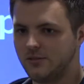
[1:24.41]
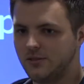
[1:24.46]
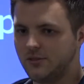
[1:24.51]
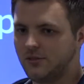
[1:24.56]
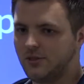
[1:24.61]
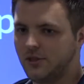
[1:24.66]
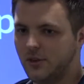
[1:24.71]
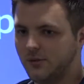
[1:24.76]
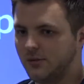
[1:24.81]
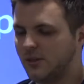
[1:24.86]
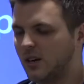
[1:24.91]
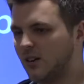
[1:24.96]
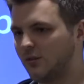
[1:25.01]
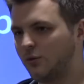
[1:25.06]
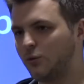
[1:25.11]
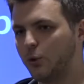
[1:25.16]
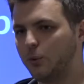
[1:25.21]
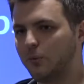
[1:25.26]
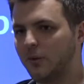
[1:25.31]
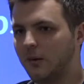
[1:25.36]
So kind of
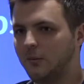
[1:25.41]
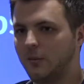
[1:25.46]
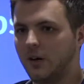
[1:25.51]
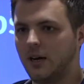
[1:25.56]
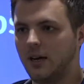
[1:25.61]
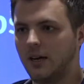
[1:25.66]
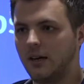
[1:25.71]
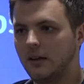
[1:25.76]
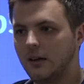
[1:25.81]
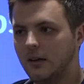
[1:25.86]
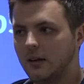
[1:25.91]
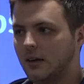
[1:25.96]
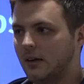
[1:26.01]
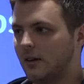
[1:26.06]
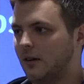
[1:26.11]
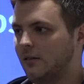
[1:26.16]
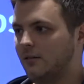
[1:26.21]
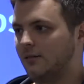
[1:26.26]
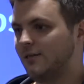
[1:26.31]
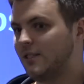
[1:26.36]
grouping by
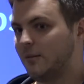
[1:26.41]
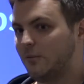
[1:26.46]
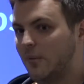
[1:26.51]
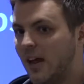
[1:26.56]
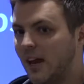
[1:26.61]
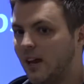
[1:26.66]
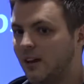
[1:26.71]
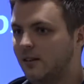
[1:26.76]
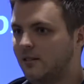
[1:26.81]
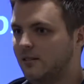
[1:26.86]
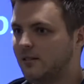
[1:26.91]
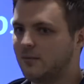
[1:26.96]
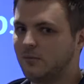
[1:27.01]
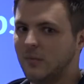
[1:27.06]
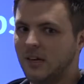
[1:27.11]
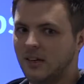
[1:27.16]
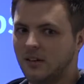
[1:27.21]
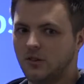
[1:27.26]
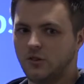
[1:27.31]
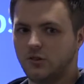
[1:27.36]
domain and
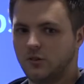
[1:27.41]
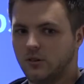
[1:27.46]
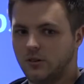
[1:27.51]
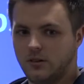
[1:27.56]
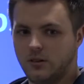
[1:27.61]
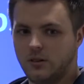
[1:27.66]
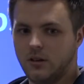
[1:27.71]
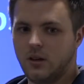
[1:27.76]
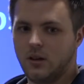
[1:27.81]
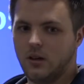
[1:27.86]
making sure that